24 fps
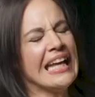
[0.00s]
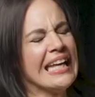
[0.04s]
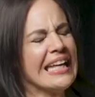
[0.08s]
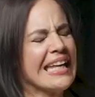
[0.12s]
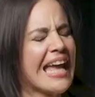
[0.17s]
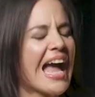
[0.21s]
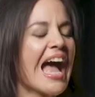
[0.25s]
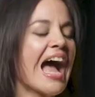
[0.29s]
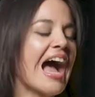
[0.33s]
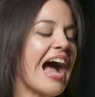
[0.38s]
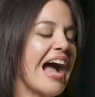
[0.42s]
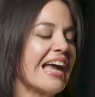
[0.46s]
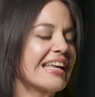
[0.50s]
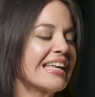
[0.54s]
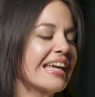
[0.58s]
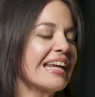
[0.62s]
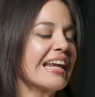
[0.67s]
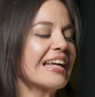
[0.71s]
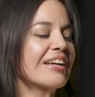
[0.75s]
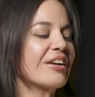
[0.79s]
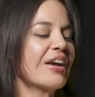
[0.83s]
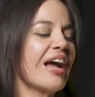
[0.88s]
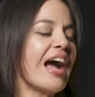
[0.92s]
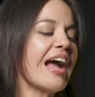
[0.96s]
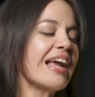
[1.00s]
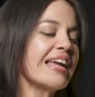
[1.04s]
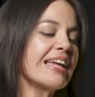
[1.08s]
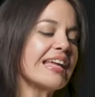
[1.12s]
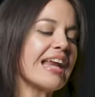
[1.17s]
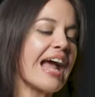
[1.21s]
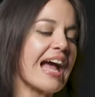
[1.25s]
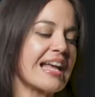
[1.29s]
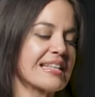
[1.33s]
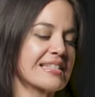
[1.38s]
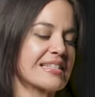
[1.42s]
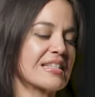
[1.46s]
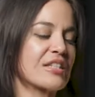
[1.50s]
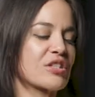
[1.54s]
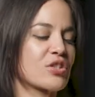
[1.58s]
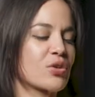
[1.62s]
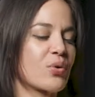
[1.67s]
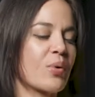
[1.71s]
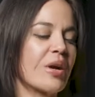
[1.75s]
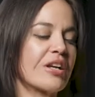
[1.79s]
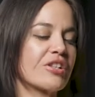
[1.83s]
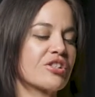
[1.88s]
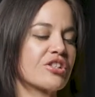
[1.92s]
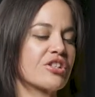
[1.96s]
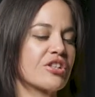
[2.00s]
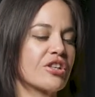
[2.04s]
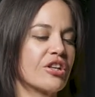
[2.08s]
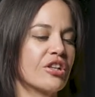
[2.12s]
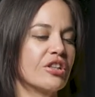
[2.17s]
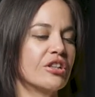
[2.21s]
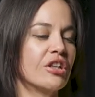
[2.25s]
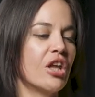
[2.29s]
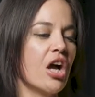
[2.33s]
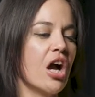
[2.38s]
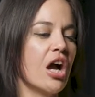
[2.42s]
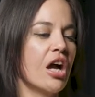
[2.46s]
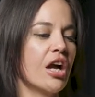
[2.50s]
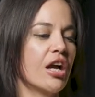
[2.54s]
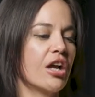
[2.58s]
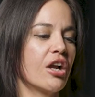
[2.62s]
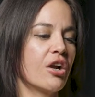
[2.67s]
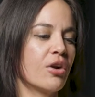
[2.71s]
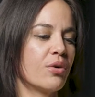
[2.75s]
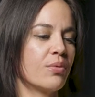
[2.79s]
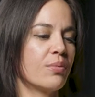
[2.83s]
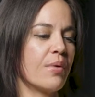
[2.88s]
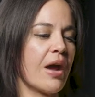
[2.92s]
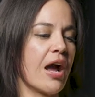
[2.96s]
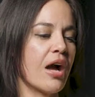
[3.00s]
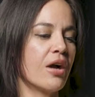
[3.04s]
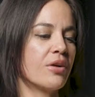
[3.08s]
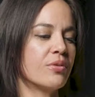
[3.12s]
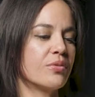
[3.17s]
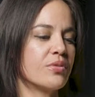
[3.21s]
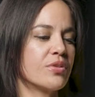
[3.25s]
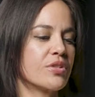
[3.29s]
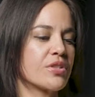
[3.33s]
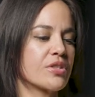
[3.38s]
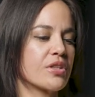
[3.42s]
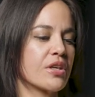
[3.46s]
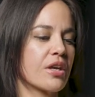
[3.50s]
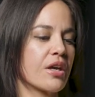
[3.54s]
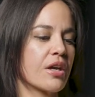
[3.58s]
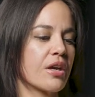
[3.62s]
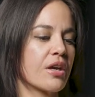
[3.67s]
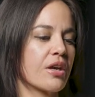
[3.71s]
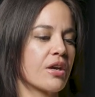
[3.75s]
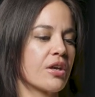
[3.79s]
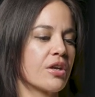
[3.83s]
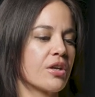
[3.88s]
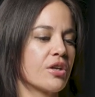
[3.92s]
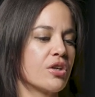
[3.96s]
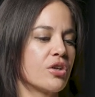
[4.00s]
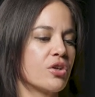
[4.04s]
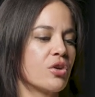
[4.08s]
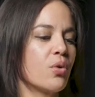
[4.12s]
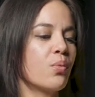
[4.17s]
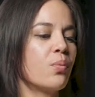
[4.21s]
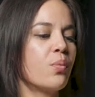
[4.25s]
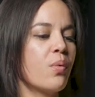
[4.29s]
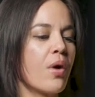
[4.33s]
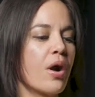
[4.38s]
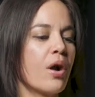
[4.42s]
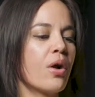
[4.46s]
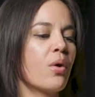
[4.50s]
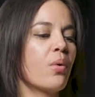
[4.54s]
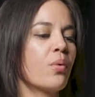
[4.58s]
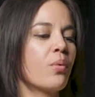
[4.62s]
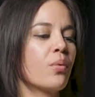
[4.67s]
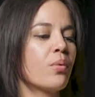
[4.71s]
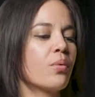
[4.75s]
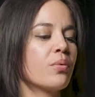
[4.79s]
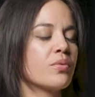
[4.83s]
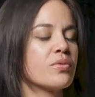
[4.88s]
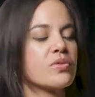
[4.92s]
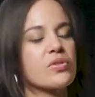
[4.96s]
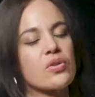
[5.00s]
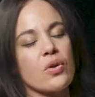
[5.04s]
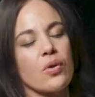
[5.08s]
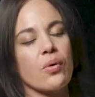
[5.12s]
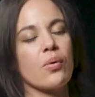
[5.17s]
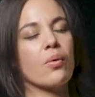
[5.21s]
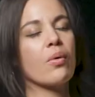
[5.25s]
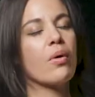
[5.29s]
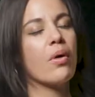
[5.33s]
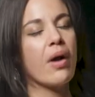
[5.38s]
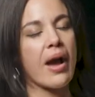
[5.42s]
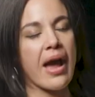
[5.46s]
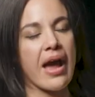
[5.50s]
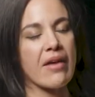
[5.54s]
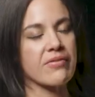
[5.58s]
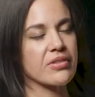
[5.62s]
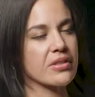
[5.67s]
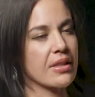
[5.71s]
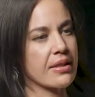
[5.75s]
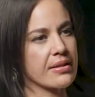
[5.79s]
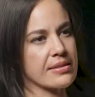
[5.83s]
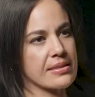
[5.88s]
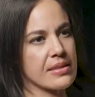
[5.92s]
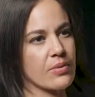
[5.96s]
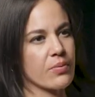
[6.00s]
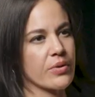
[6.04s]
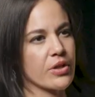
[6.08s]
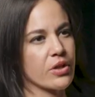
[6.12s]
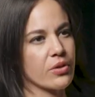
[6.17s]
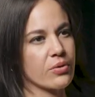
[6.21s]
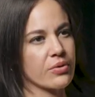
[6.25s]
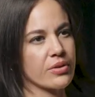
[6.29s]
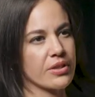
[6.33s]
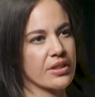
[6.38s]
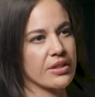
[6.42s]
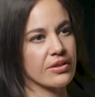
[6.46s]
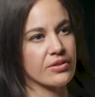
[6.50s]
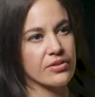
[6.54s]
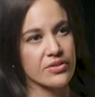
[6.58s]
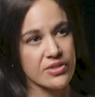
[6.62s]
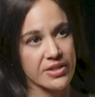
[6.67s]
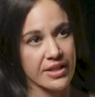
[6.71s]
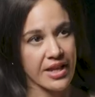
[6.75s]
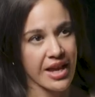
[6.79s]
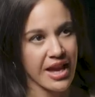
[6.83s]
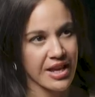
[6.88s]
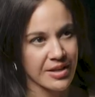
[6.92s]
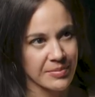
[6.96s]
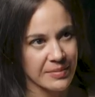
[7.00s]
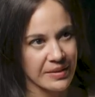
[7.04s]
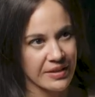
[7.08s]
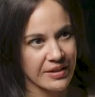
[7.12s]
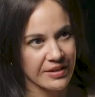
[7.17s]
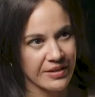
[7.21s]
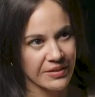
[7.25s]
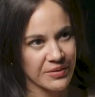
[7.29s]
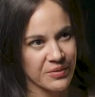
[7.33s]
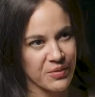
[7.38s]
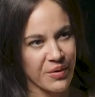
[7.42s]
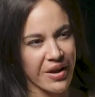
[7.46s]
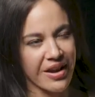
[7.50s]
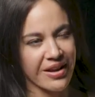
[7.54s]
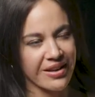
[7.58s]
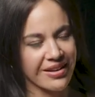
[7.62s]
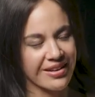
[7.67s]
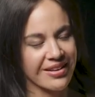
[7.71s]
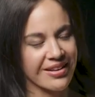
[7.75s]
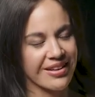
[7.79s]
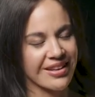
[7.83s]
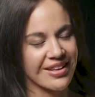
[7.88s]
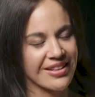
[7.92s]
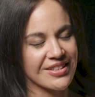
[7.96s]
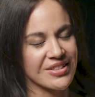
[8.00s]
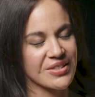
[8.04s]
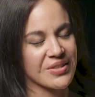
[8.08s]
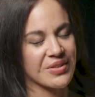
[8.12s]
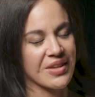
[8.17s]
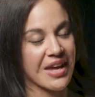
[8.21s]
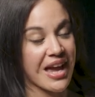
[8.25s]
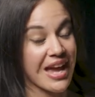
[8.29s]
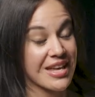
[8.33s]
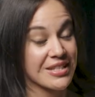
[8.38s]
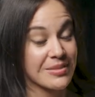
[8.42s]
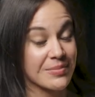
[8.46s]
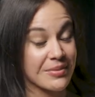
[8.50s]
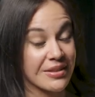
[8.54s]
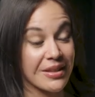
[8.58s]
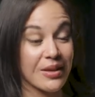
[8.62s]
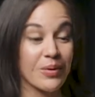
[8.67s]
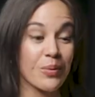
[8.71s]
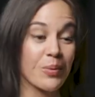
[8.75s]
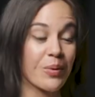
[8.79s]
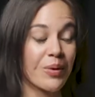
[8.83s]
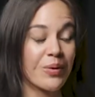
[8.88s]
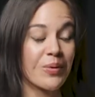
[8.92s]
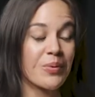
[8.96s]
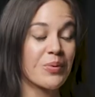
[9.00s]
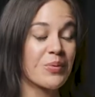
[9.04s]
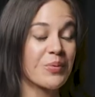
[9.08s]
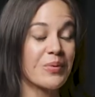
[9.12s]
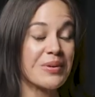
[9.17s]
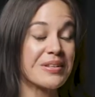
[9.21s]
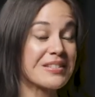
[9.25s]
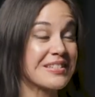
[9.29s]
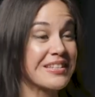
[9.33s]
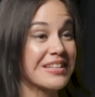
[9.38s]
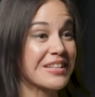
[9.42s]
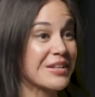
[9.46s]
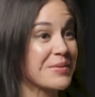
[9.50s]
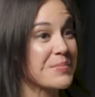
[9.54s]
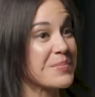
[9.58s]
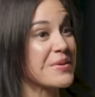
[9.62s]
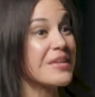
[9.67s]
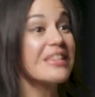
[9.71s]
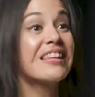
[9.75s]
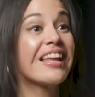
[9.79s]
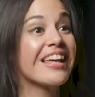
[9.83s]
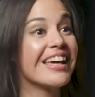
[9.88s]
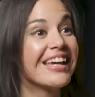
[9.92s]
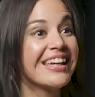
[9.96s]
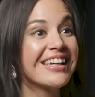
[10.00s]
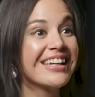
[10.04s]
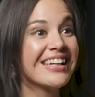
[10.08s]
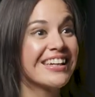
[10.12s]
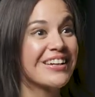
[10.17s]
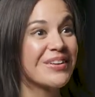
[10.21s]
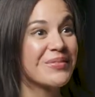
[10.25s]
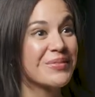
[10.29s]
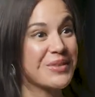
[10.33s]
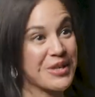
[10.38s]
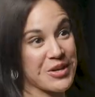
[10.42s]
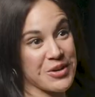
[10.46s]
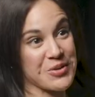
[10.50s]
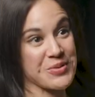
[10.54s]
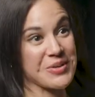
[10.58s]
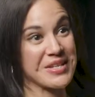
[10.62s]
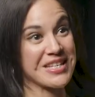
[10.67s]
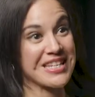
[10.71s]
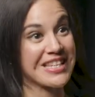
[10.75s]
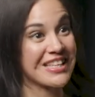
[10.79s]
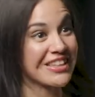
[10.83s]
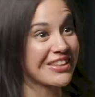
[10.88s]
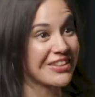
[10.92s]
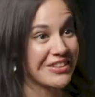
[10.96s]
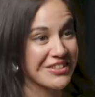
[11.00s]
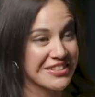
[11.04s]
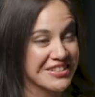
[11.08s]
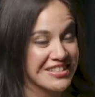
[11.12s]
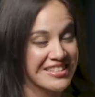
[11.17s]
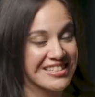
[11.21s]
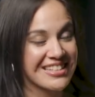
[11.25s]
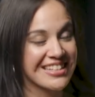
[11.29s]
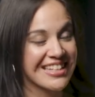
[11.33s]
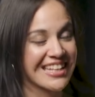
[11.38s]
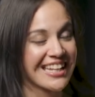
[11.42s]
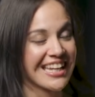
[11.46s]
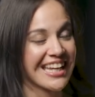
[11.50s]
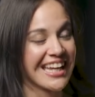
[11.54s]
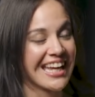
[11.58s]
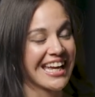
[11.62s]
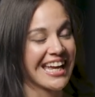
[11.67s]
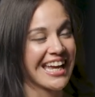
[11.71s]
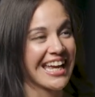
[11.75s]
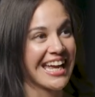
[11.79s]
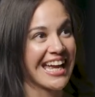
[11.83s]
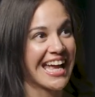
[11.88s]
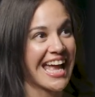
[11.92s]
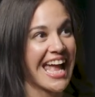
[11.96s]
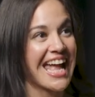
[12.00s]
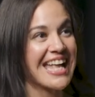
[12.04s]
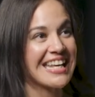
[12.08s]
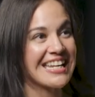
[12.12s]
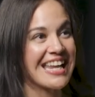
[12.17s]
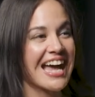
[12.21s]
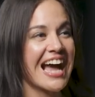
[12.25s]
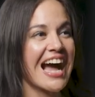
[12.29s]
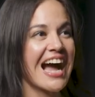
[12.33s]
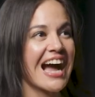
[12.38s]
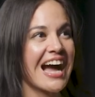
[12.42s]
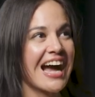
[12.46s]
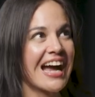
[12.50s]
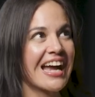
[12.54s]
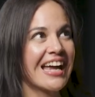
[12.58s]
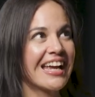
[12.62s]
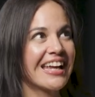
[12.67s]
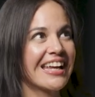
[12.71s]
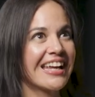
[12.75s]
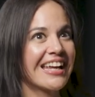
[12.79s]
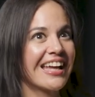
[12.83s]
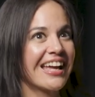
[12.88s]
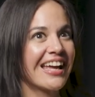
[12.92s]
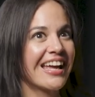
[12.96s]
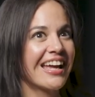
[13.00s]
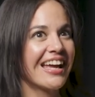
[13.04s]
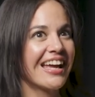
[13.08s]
Yeah, I get asked this question a lot around, you know, so I have clients that want to go to Healers Academy, right? And so they ask me like, well, what is it going to be like when I go to Healers? And I